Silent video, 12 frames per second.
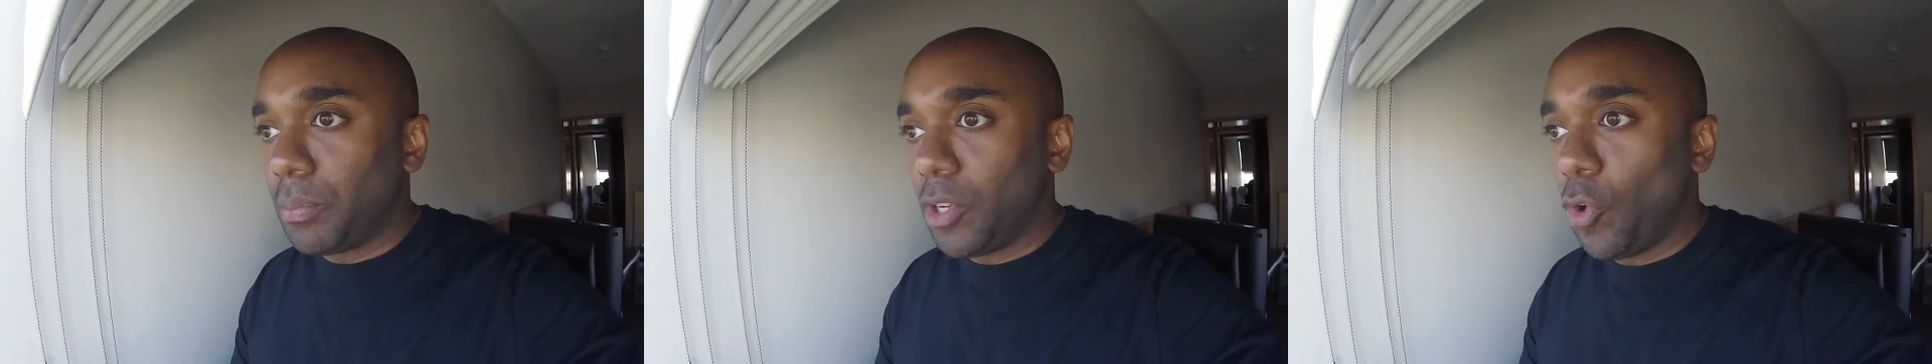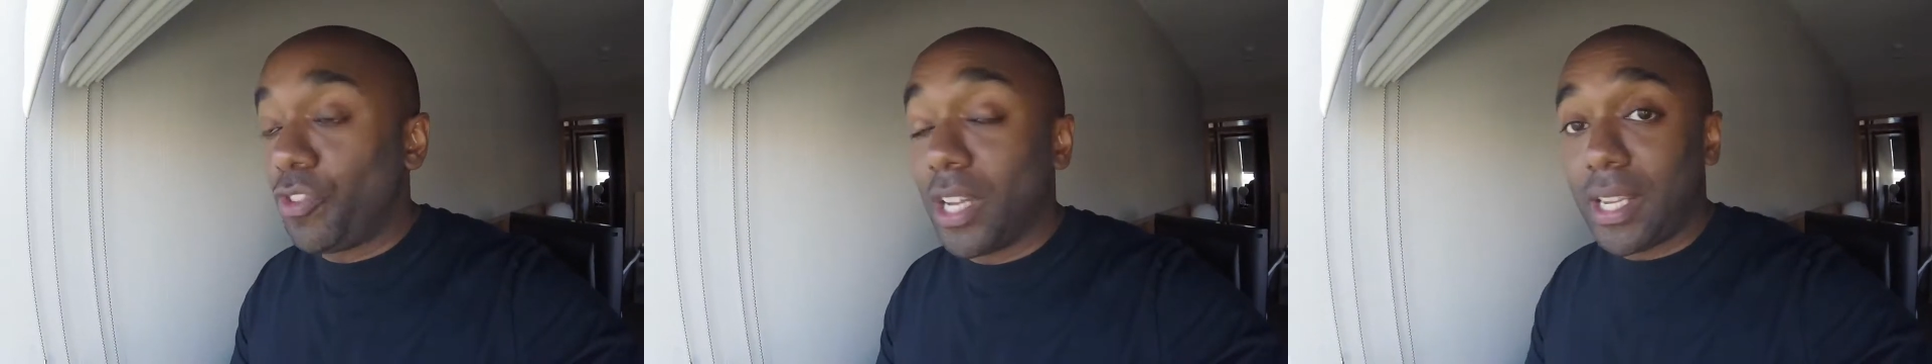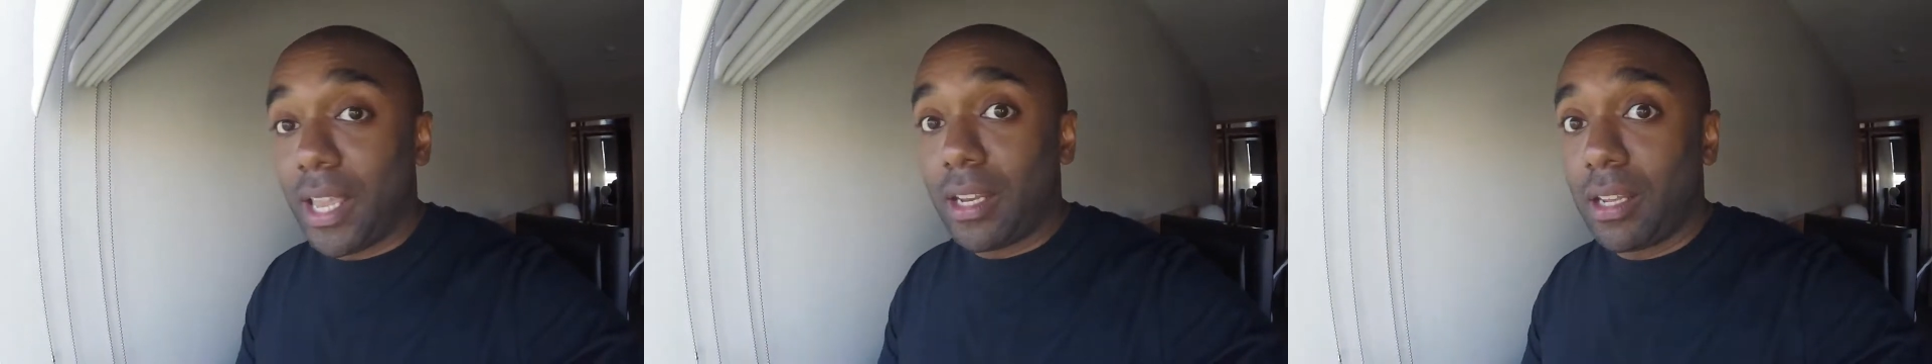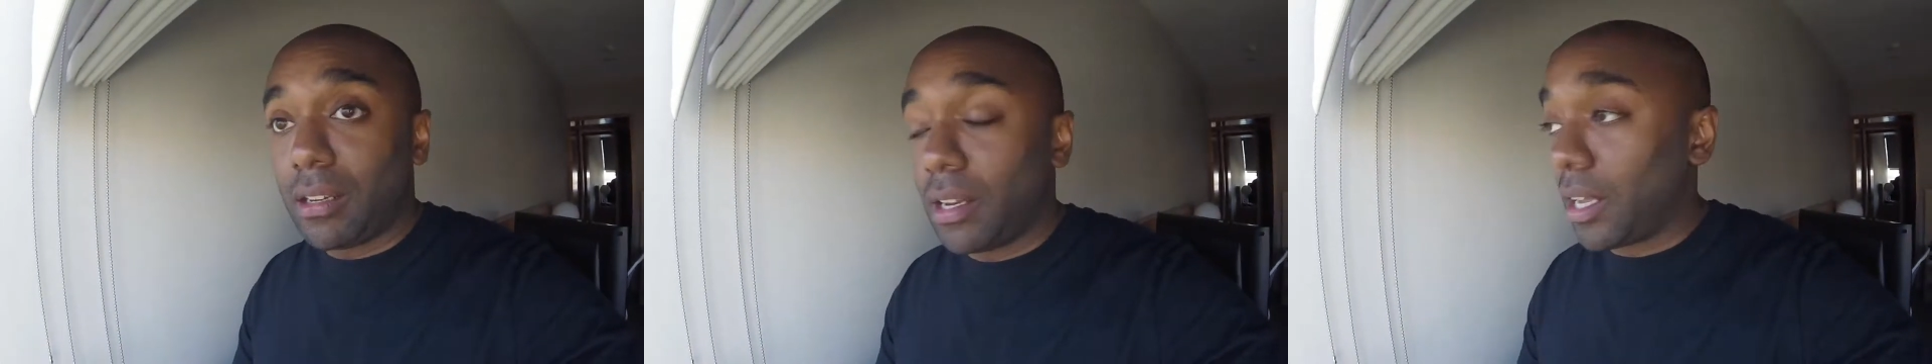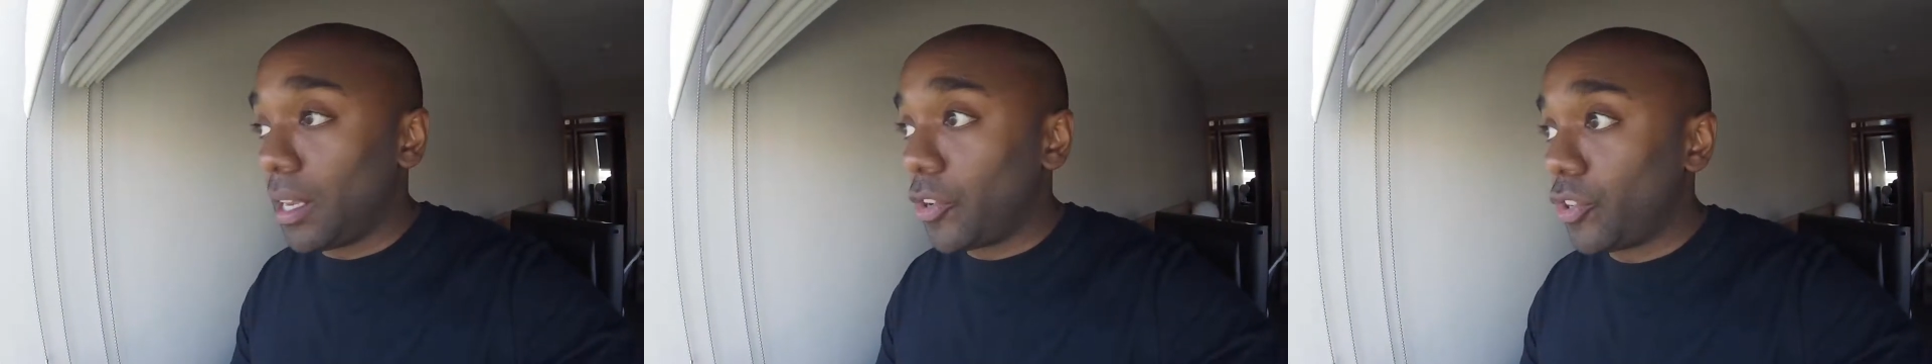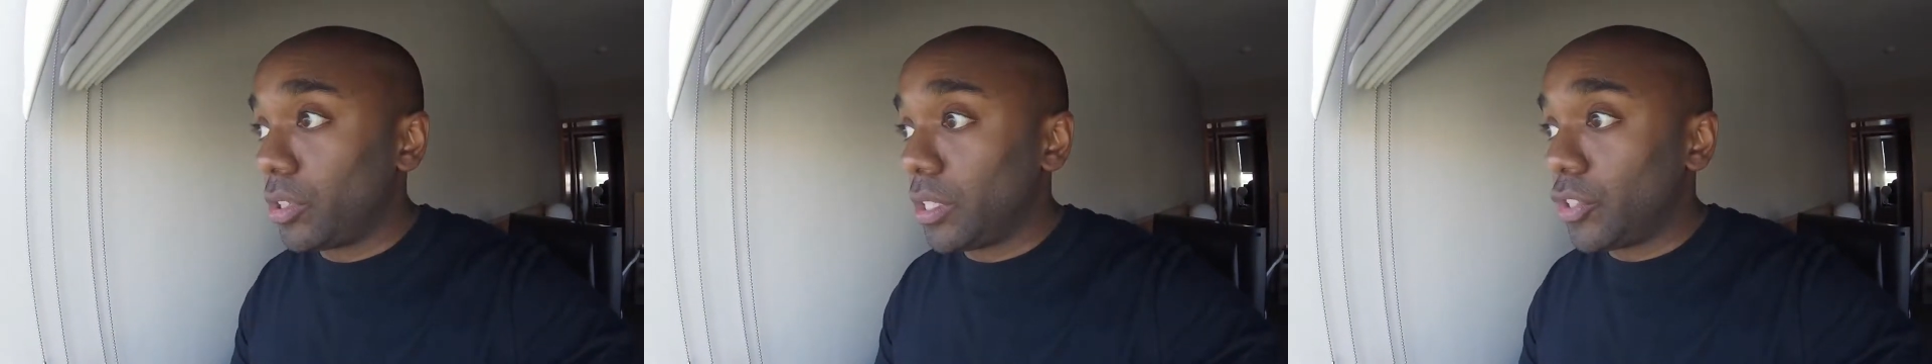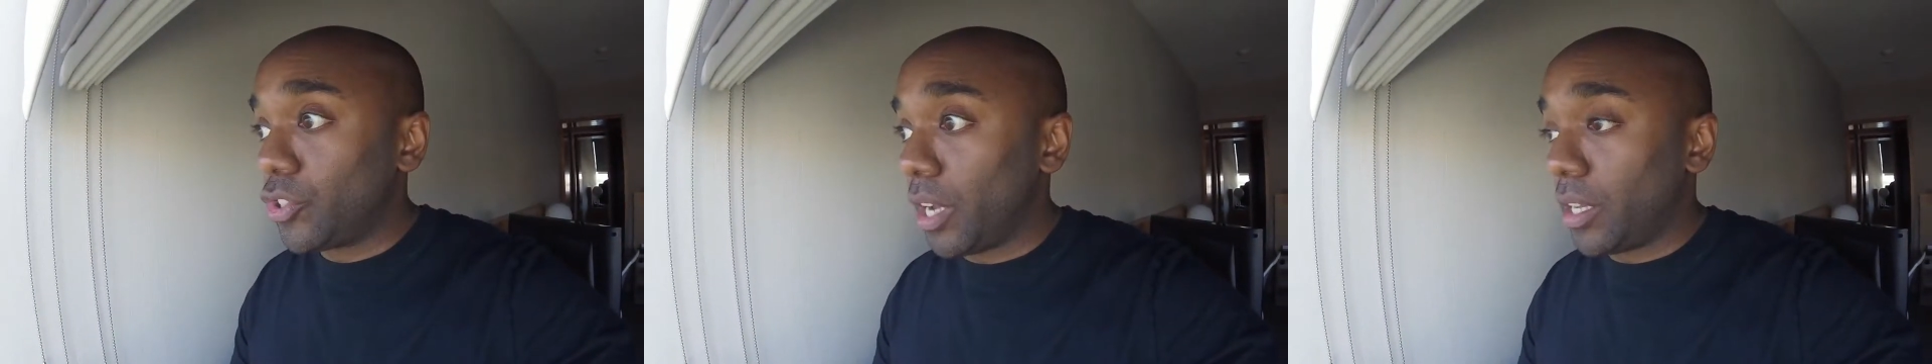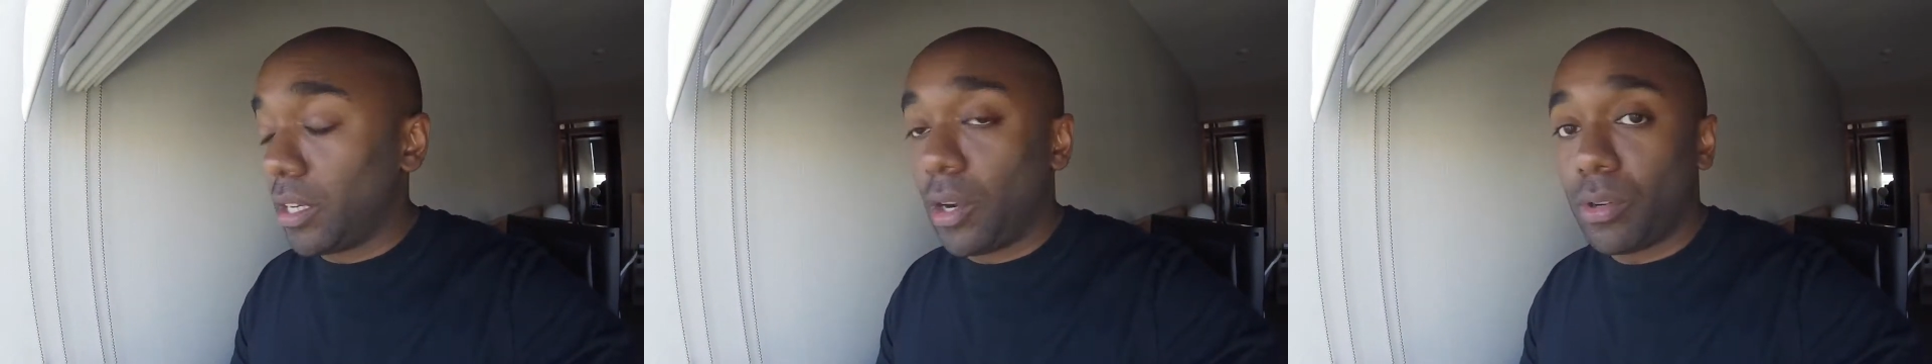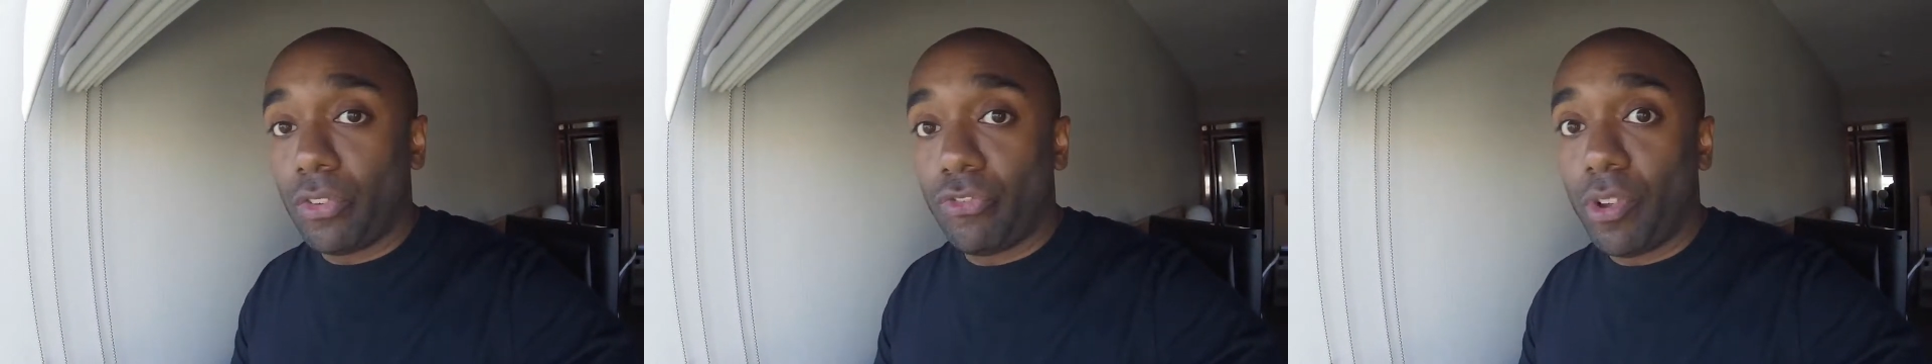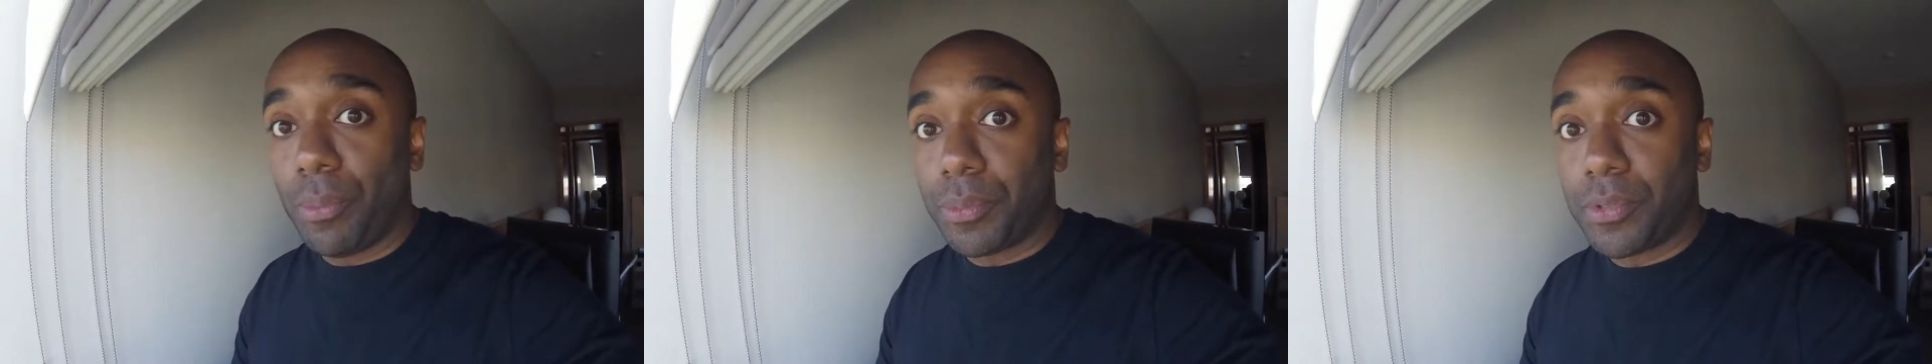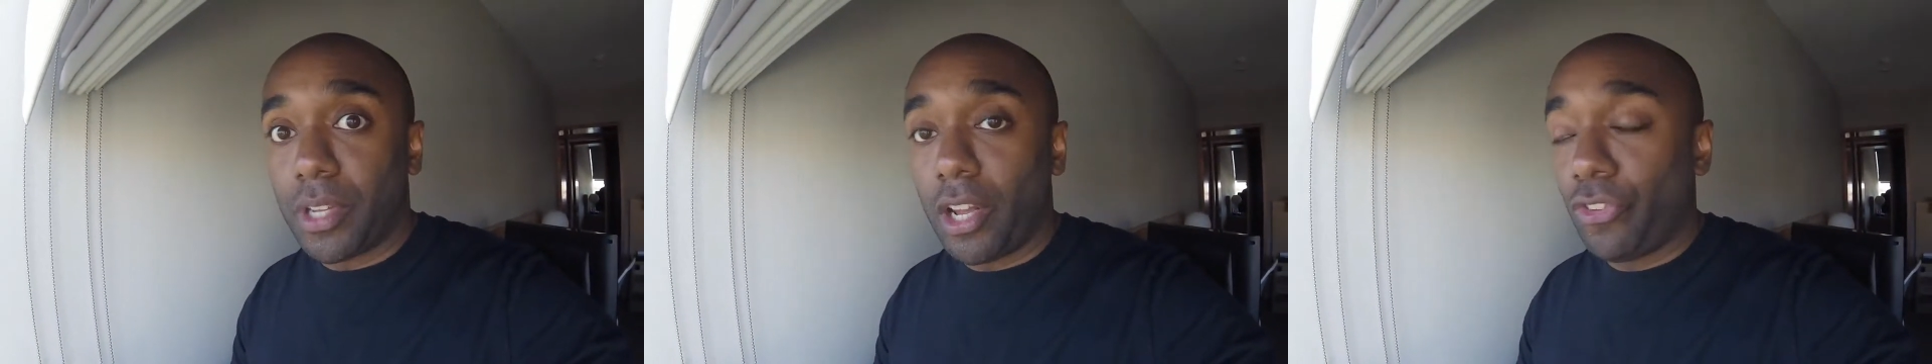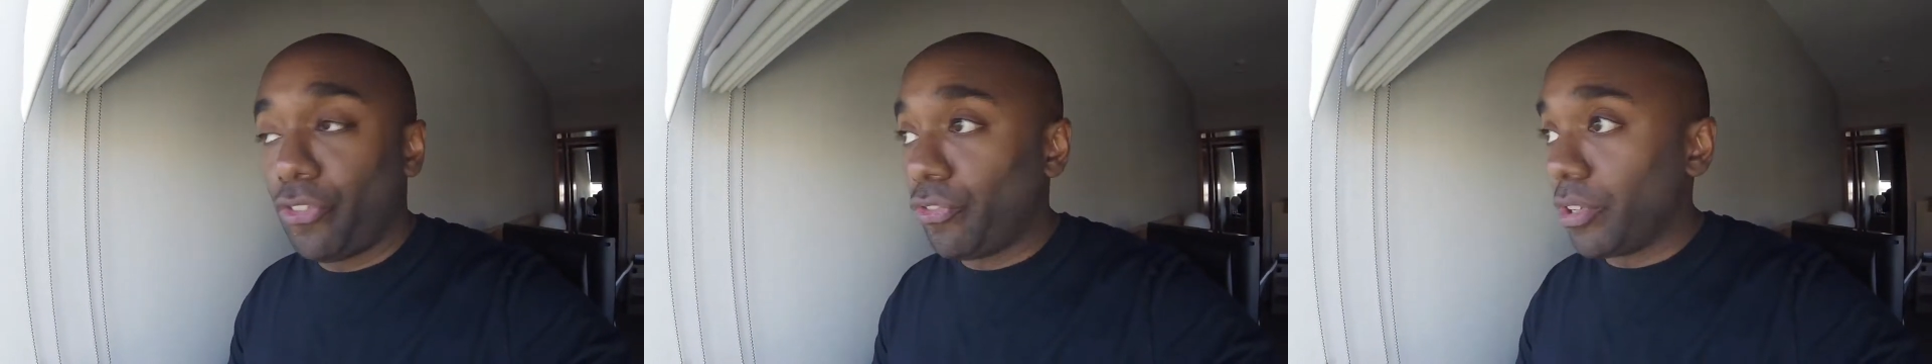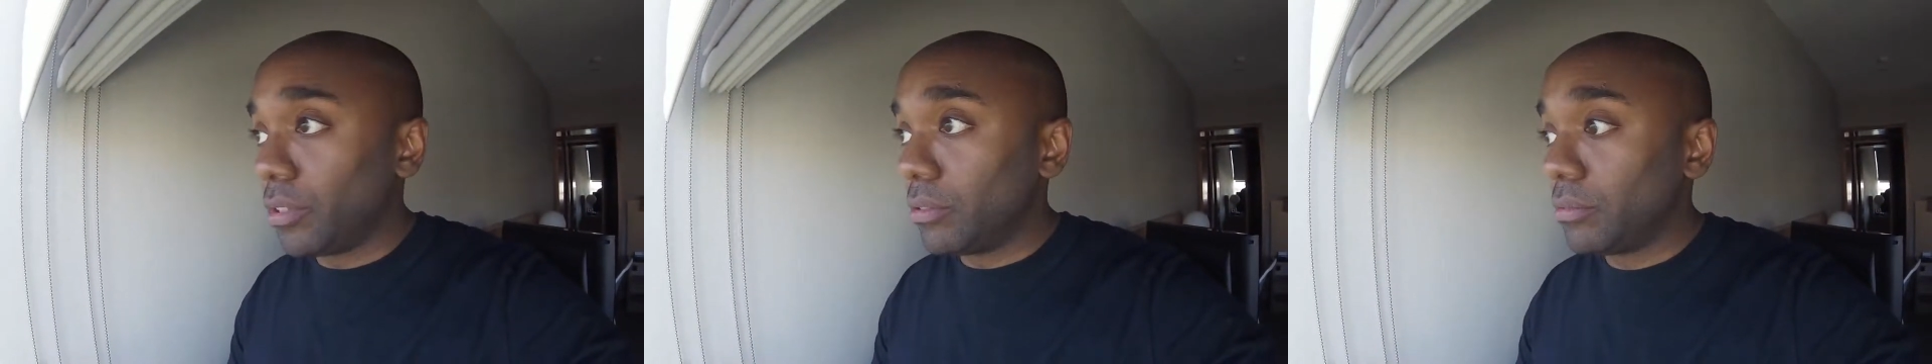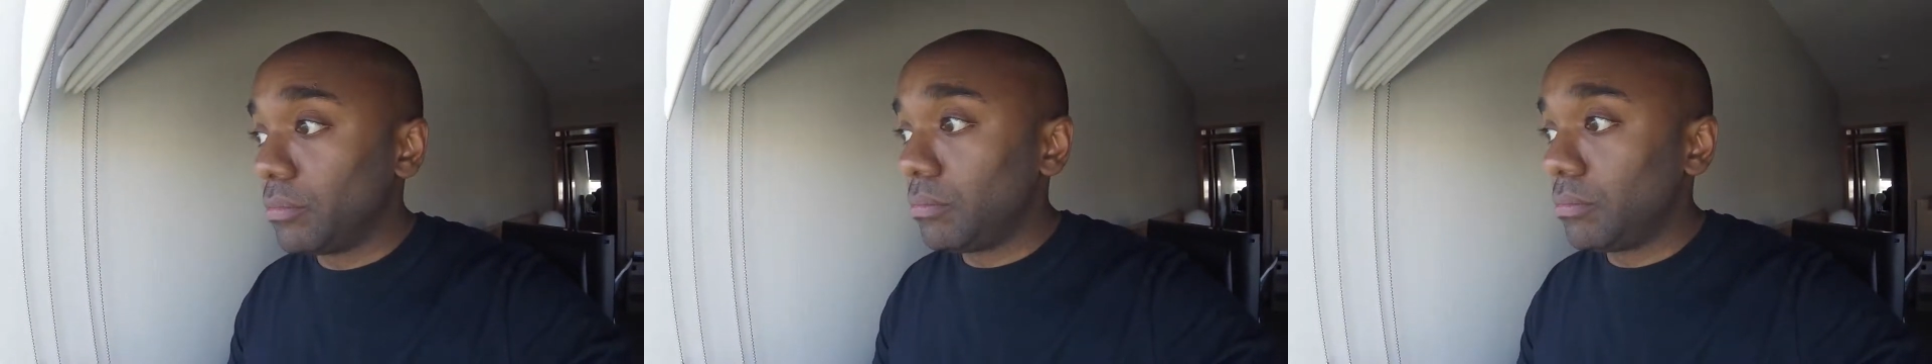but hopefully I can get in and I can actually check it out and film some stuff, and